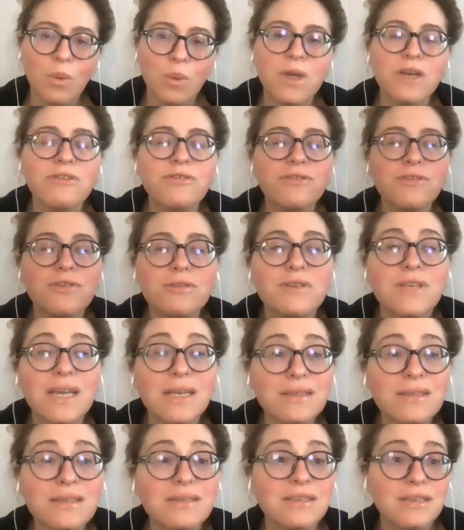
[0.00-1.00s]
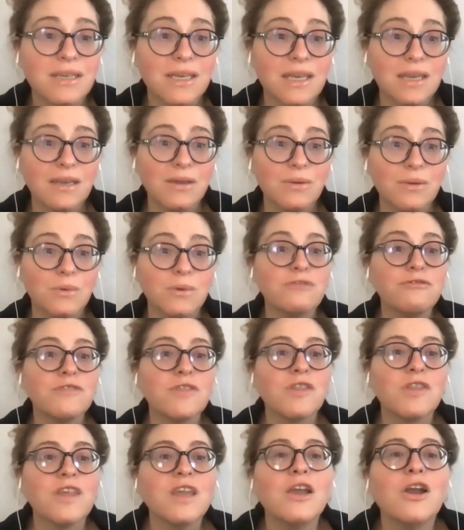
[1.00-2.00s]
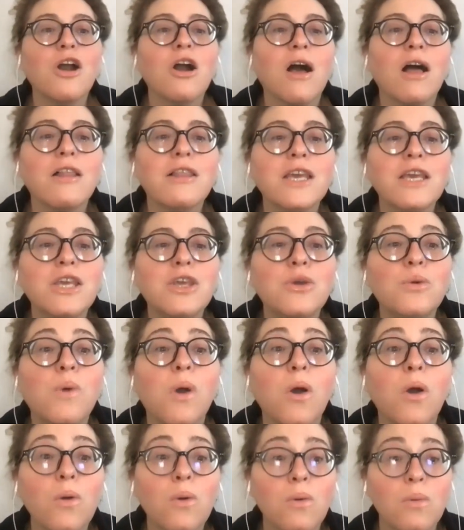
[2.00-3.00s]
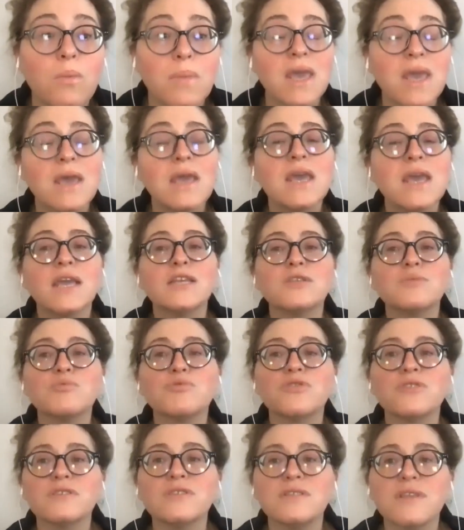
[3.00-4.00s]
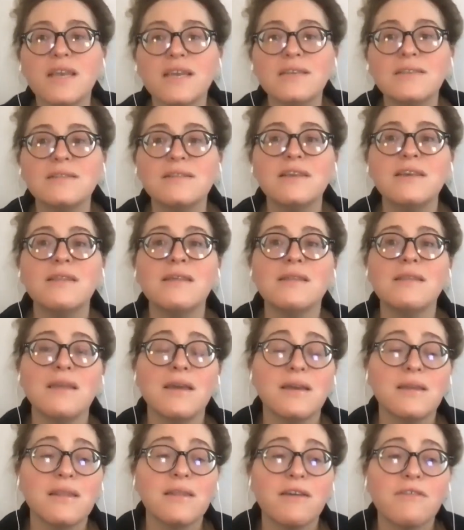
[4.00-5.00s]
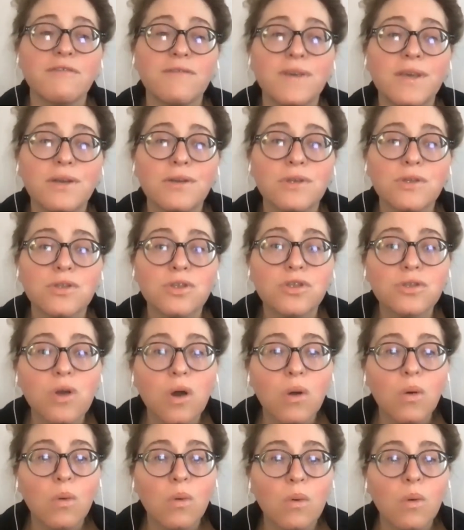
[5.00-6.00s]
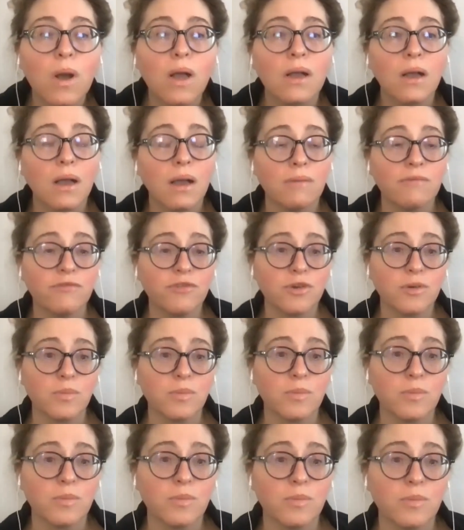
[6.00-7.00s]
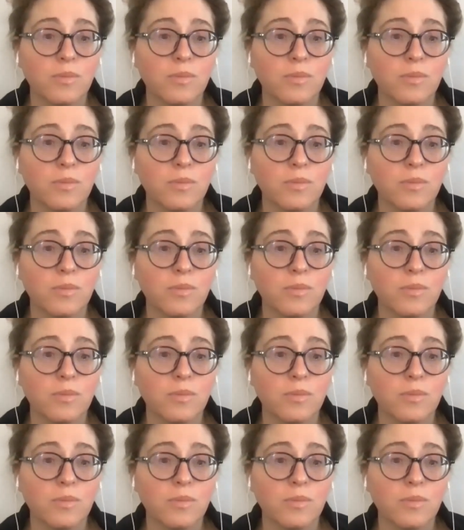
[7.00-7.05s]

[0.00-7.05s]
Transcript: What if your destiny, what if the thing calling you home is precisely the thing that feels so uncomfortable?